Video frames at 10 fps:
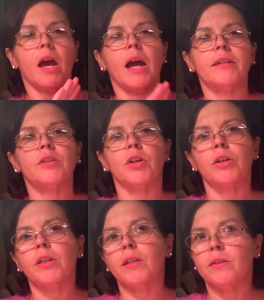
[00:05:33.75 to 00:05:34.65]
I
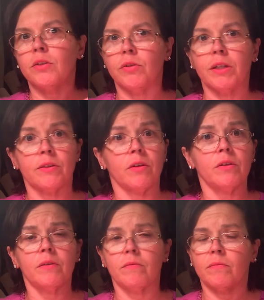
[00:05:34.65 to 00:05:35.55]
started this, you guys
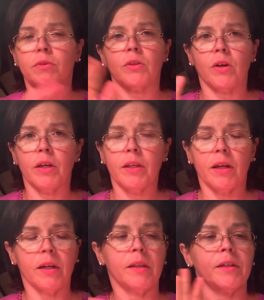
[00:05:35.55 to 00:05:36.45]
all saw it
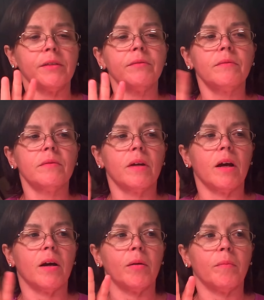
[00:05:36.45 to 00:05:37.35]
on there,
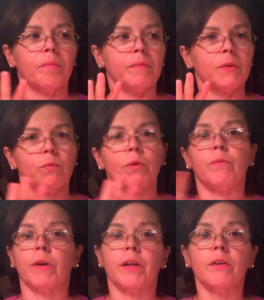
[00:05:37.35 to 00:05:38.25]

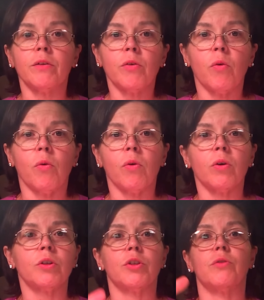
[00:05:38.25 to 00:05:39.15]
with regular
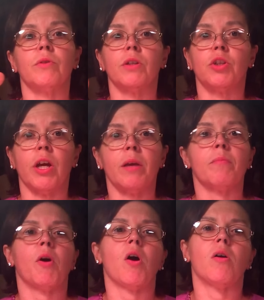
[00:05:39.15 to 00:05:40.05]
core, just doing a giant
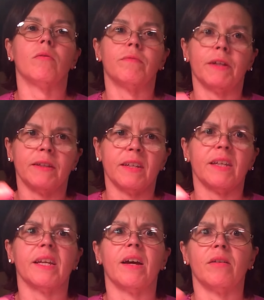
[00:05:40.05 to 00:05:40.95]
ball and felting
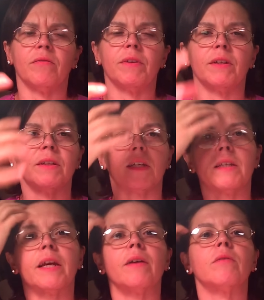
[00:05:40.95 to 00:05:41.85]
it down and felting
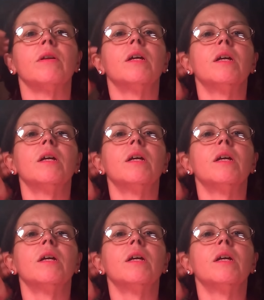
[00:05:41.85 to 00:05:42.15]
it down.